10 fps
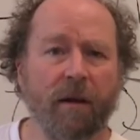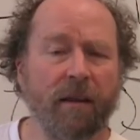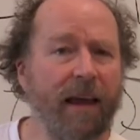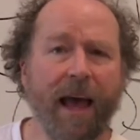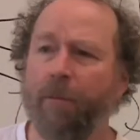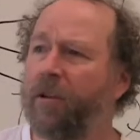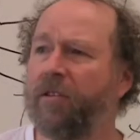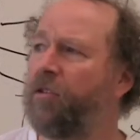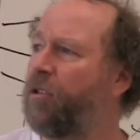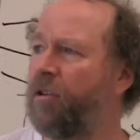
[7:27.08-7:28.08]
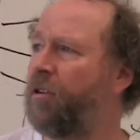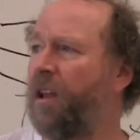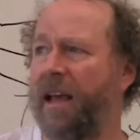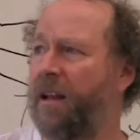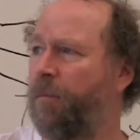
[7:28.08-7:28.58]
The capitalists couldn't look
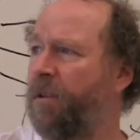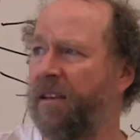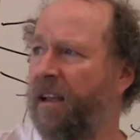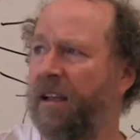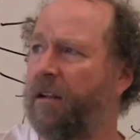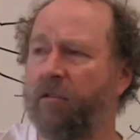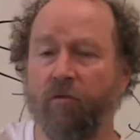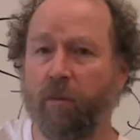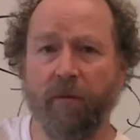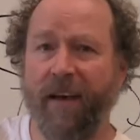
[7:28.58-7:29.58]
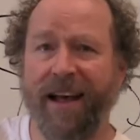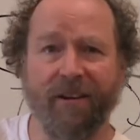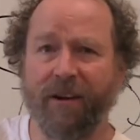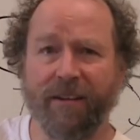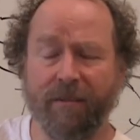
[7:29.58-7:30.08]
to any particular group of
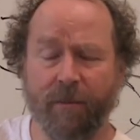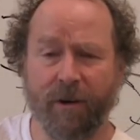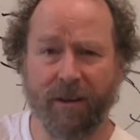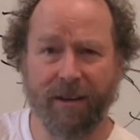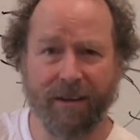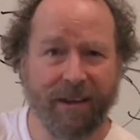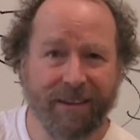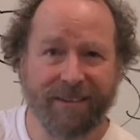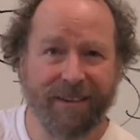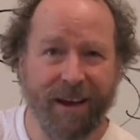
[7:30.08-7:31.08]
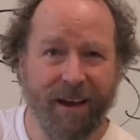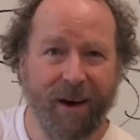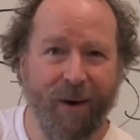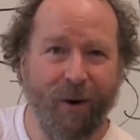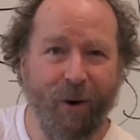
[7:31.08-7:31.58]
allies among the elites.
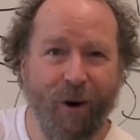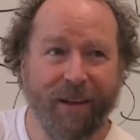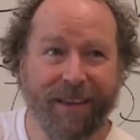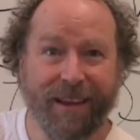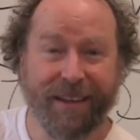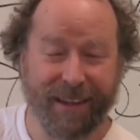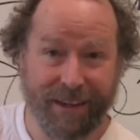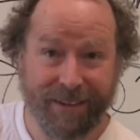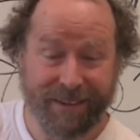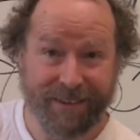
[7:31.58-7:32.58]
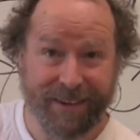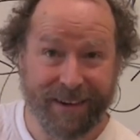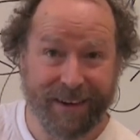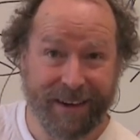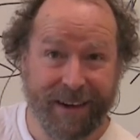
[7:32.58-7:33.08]
All the elites
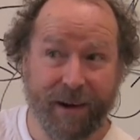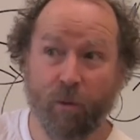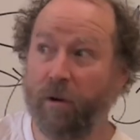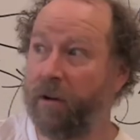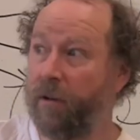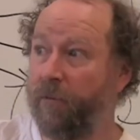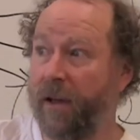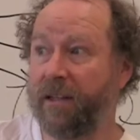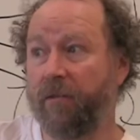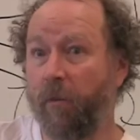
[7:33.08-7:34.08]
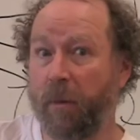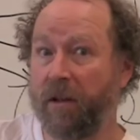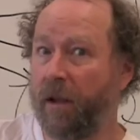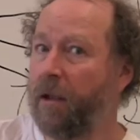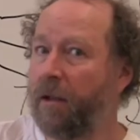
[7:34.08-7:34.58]
were in defense of a
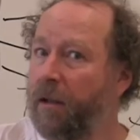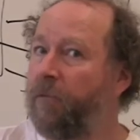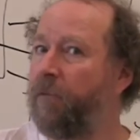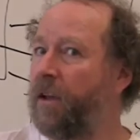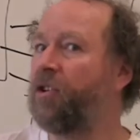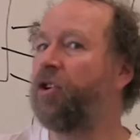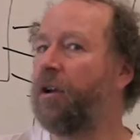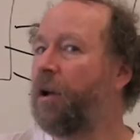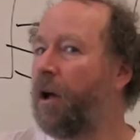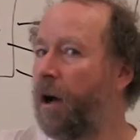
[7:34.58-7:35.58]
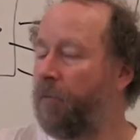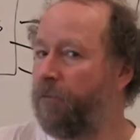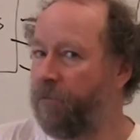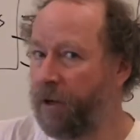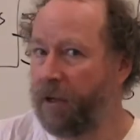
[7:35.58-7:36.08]
particular vision of
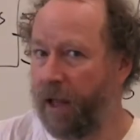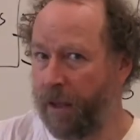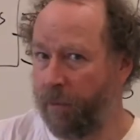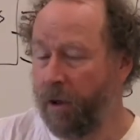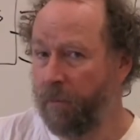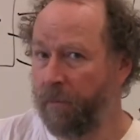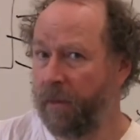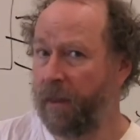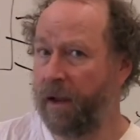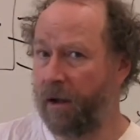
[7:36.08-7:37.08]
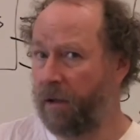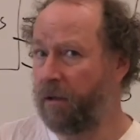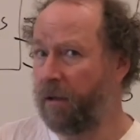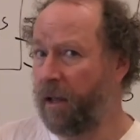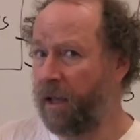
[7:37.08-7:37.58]
free labor that
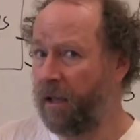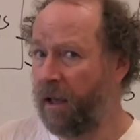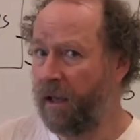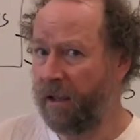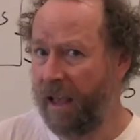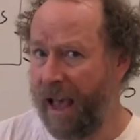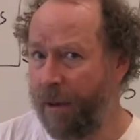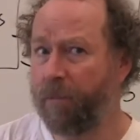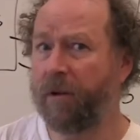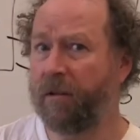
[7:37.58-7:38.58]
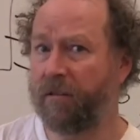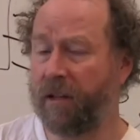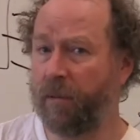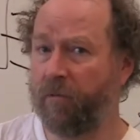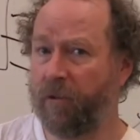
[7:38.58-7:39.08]
underlay capitalist
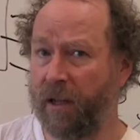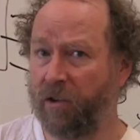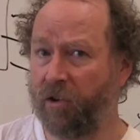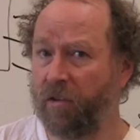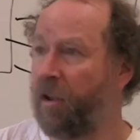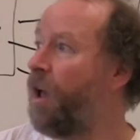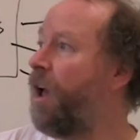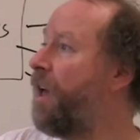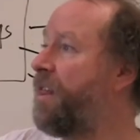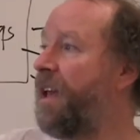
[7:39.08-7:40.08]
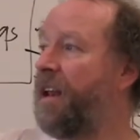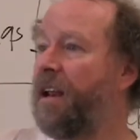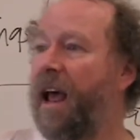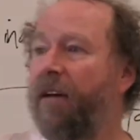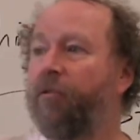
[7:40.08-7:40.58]
labor relations they
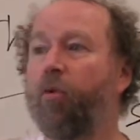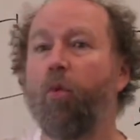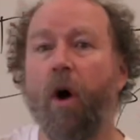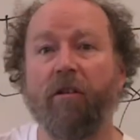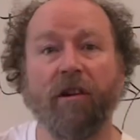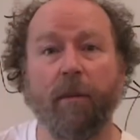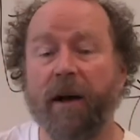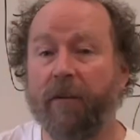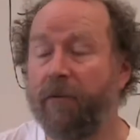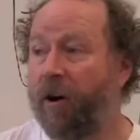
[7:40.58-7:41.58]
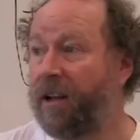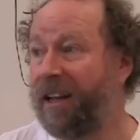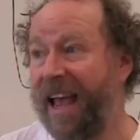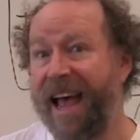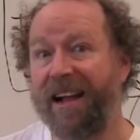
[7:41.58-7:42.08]
didn't have to worry about
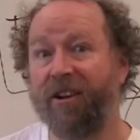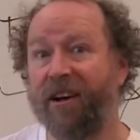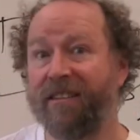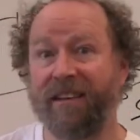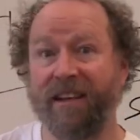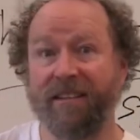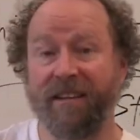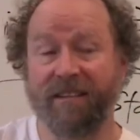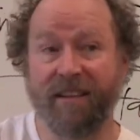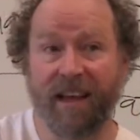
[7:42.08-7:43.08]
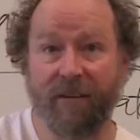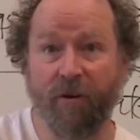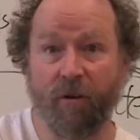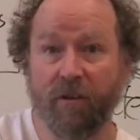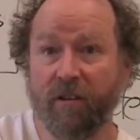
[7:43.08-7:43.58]
finding allies against the
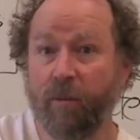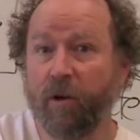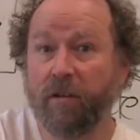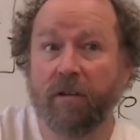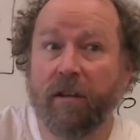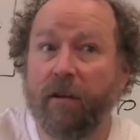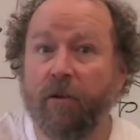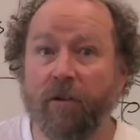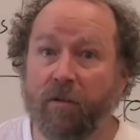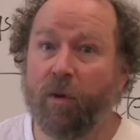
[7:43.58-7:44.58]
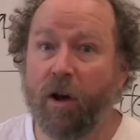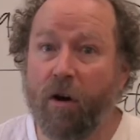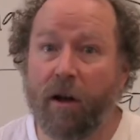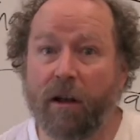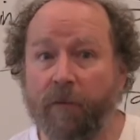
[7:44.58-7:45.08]
slaveholders because the slaveholders were
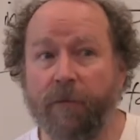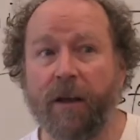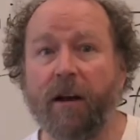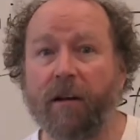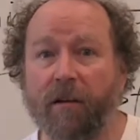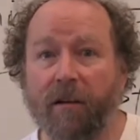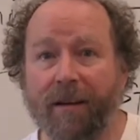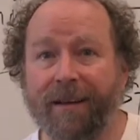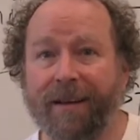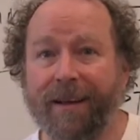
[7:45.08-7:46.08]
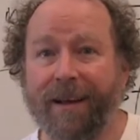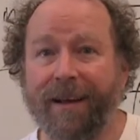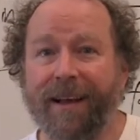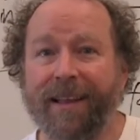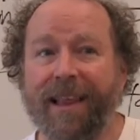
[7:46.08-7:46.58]
gone, defeated.
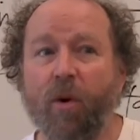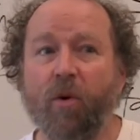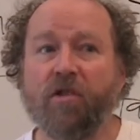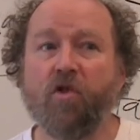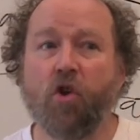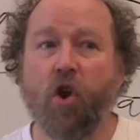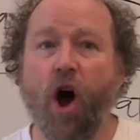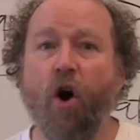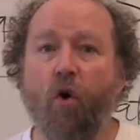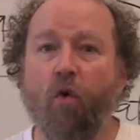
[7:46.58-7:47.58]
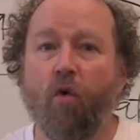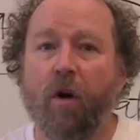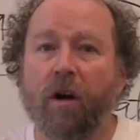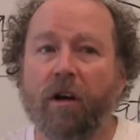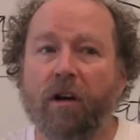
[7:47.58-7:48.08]
There was no
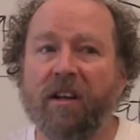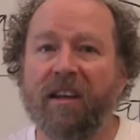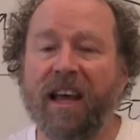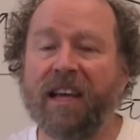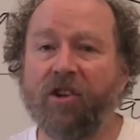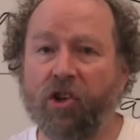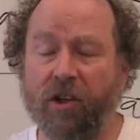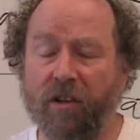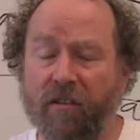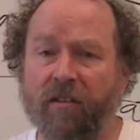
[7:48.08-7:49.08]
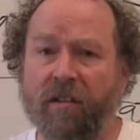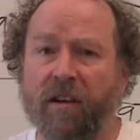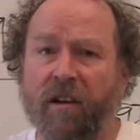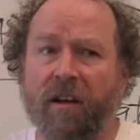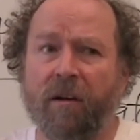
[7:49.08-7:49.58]
contentious
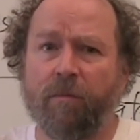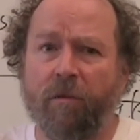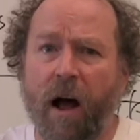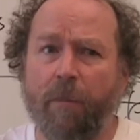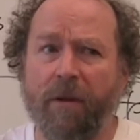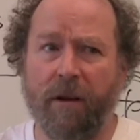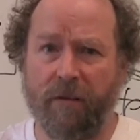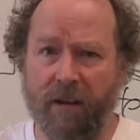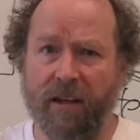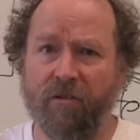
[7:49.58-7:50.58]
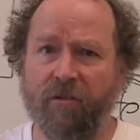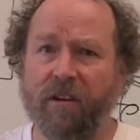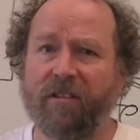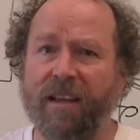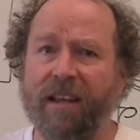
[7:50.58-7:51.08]
property
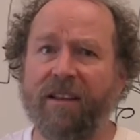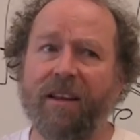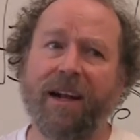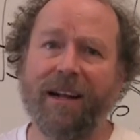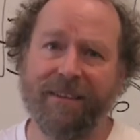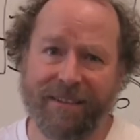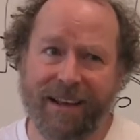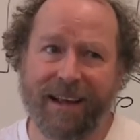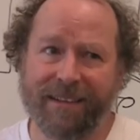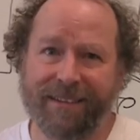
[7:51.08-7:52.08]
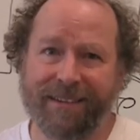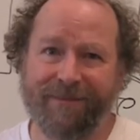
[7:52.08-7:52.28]
interests in the United States.